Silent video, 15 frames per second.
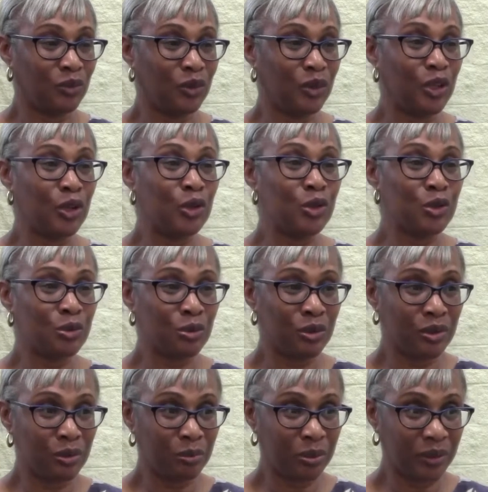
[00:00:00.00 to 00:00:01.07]
those were
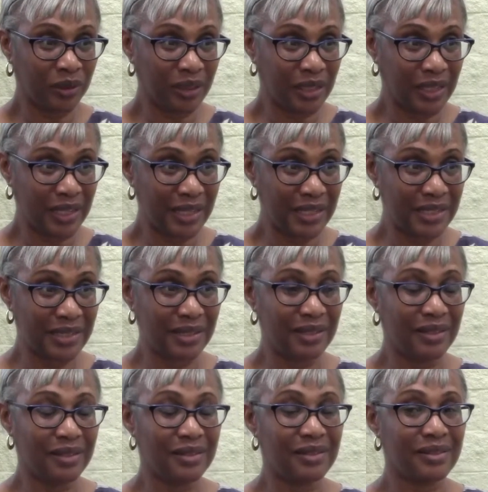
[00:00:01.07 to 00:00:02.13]
the
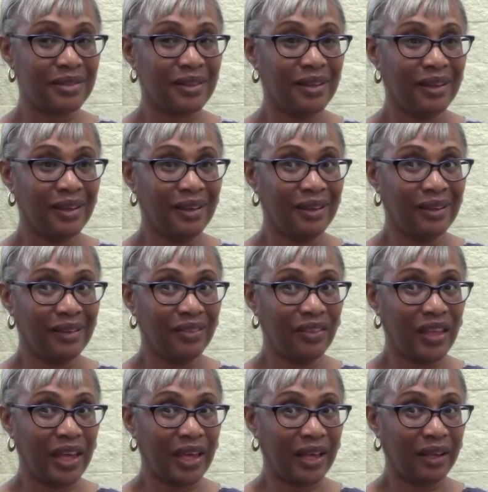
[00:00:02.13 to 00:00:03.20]
places
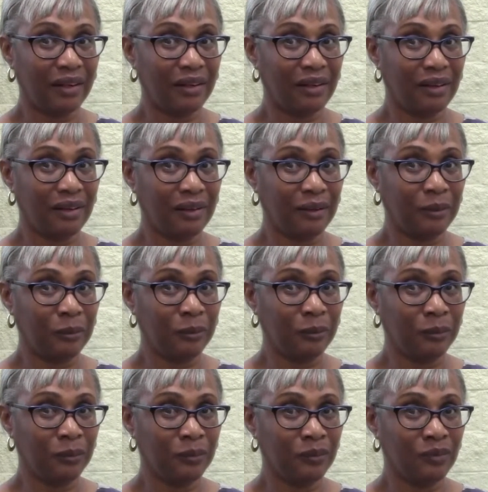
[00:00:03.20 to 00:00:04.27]
that
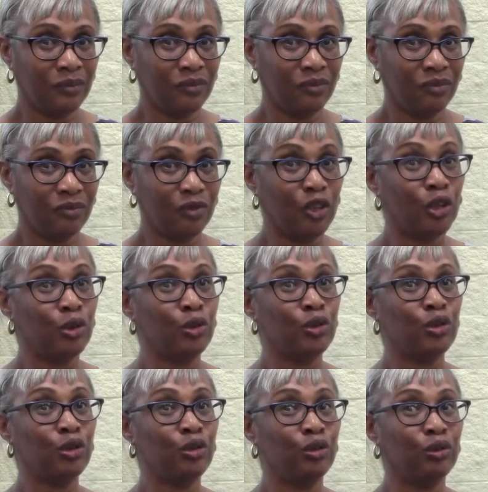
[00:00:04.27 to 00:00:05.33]

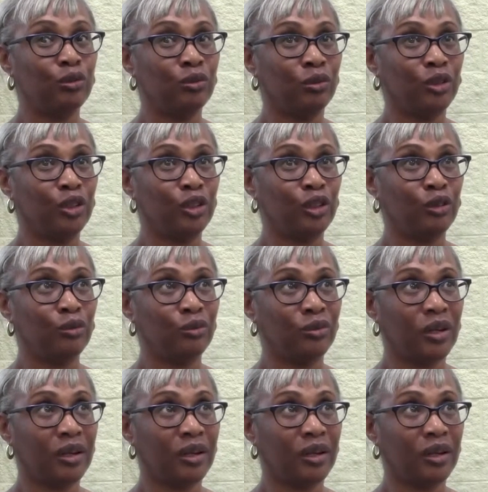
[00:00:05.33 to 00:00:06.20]
those who knew